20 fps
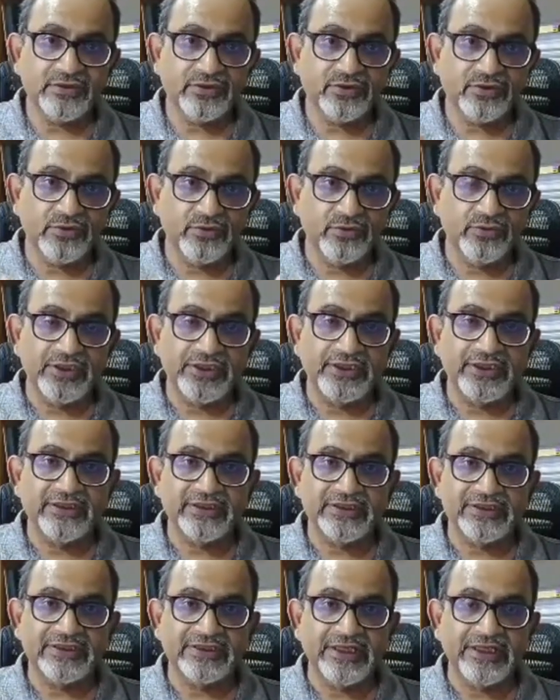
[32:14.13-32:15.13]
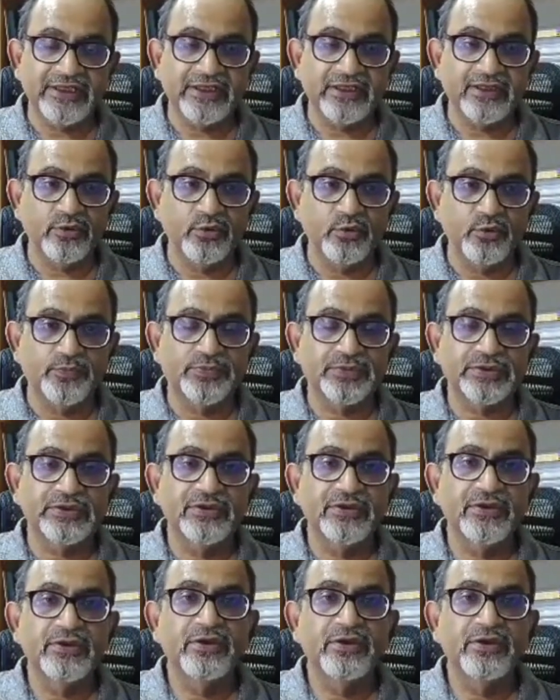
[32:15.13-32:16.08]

through the intestinal loops